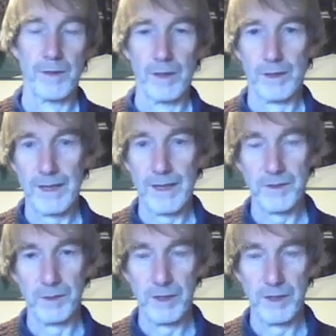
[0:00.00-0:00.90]
gas
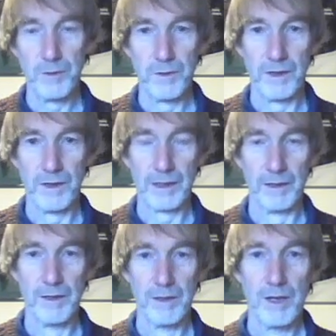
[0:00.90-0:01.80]
going into a cyclone
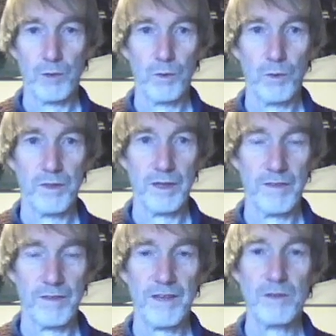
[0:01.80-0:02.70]
with the
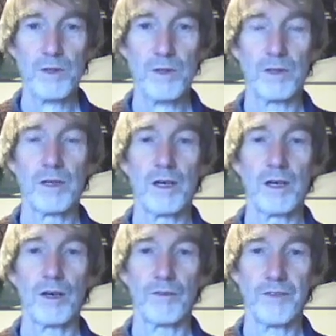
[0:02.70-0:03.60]
intention
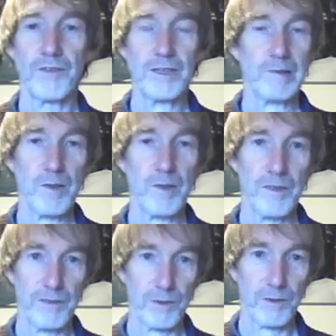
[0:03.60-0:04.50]
of decreasing the
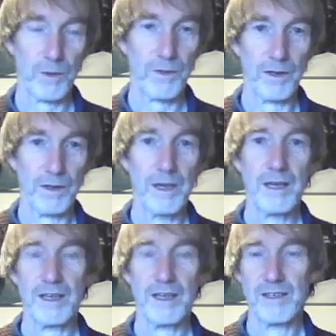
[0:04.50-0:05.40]
viscosity.
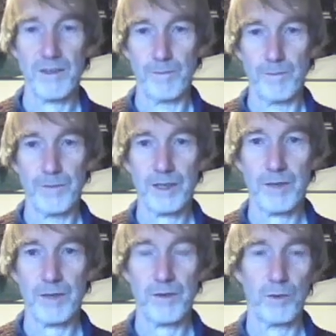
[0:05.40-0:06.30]
It doesn't. It goes
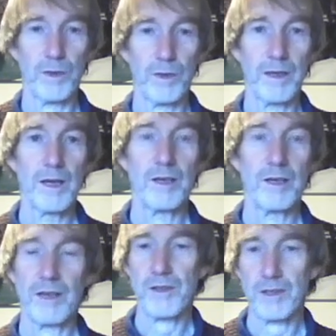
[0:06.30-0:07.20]
the other way. You're
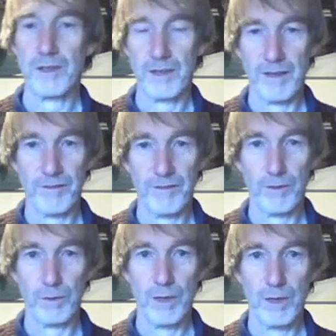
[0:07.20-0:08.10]
going to have
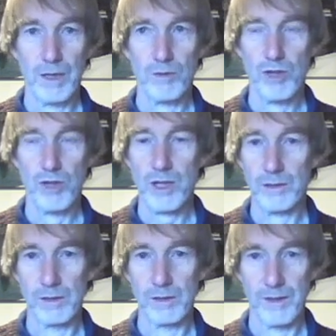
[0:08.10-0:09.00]
to chill
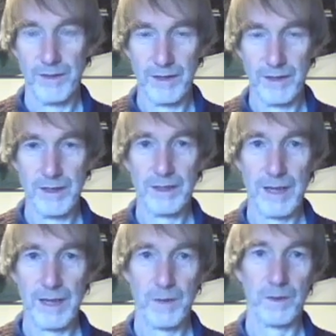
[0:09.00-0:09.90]
the
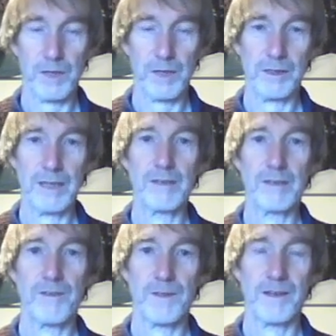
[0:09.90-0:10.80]
gas going into
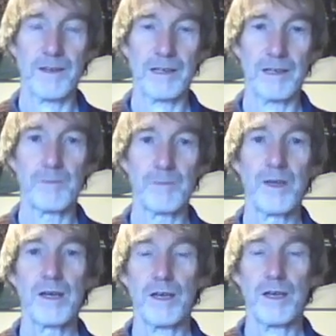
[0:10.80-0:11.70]
the cyclone
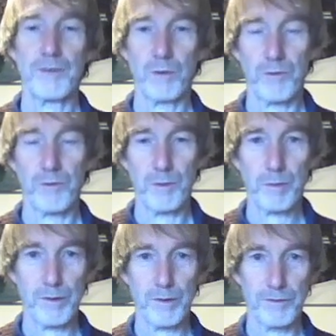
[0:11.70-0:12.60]
if you want to
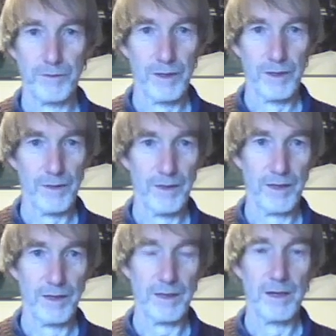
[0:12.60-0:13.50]
improve
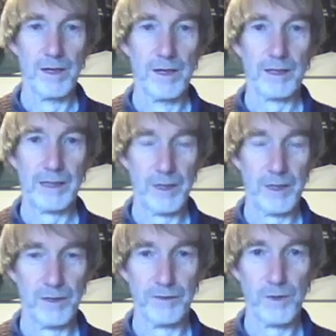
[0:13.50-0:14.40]
the collection
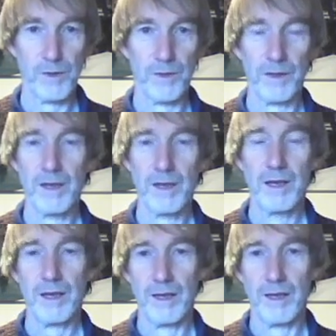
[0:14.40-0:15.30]
efficiency,
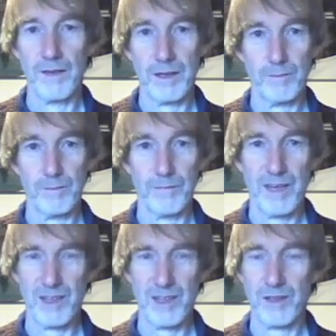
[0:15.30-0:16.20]
and that
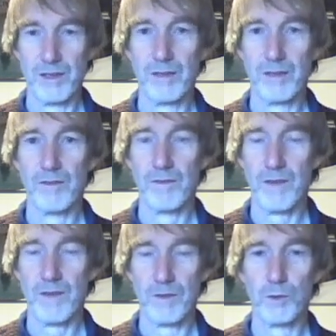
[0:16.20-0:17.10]
actually
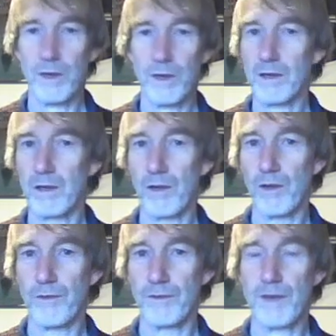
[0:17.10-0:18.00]
takes quite a lot
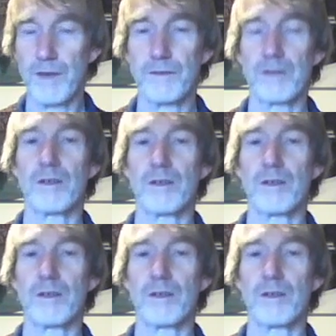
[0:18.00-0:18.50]
of effort,